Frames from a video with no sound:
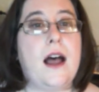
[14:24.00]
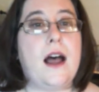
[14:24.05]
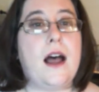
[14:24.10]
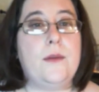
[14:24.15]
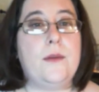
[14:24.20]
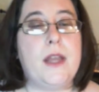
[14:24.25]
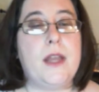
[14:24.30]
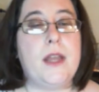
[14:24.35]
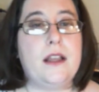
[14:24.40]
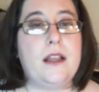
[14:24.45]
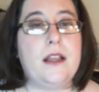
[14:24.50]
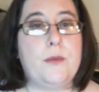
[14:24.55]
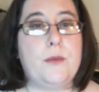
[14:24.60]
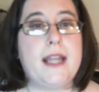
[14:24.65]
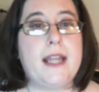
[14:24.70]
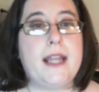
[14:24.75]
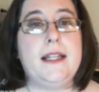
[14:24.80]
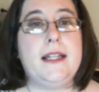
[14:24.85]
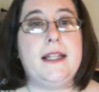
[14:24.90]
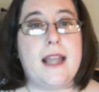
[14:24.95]
Breaking
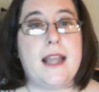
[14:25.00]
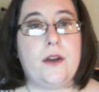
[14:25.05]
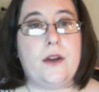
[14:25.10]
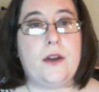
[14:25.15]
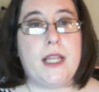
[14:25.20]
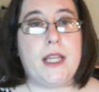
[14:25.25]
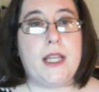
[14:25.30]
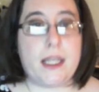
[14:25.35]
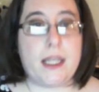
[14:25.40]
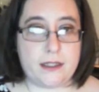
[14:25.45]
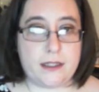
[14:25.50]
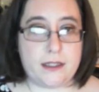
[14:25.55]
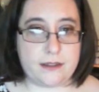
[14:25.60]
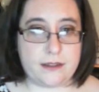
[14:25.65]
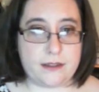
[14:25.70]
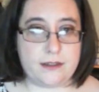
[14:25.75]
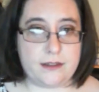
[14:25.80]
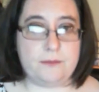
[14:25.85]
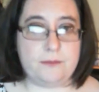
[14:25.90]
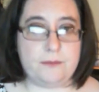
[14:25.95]
Down is
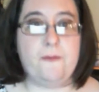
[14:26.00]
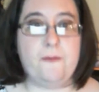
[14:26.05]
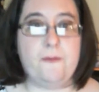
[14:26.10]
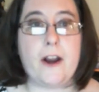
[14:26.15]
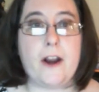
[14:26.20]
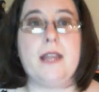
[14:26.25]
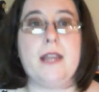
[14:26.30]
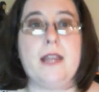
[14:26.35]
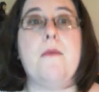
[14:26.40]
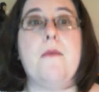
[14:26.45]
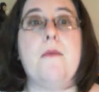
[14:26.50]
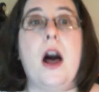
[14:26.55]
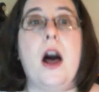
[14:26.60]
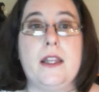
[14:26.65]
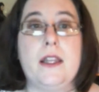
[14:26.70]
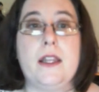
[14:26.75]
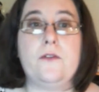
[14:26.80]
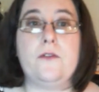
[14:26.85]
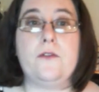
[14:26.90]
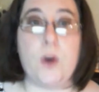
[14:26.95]
very Molly
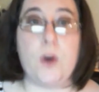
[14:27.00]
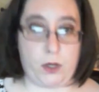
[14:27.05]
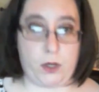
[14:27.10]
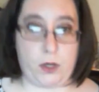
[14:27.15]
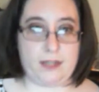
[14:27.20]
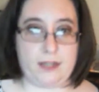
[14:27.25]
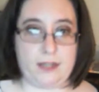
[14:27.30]
focused,